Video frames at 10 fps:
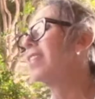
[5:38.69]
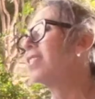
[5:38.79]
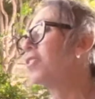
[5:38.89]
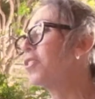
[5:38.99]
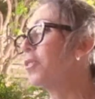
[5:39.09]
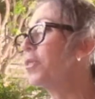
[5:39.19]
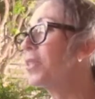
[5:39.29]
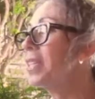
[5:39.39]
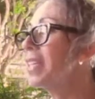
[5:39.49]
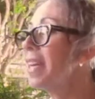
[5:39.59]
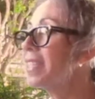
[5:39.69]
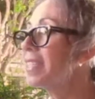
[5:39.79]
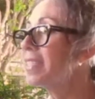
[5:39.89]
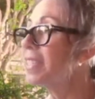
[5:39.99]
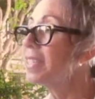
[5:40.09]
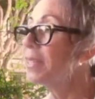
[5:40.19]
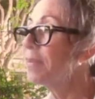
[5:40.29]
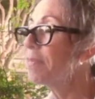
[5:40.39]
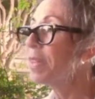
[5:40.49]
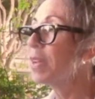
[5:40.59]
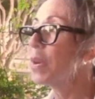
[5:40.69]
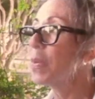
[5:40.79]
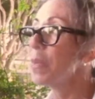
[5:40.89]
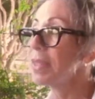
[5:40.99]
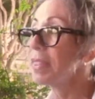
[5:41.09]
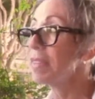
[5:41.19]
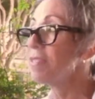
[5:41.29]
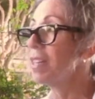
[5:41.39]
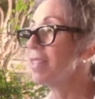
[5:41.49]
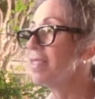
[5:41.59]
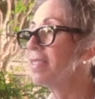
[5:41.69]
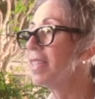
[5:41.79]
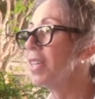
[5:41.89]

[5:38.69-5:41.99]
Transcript: And so you can kind of see what they've done and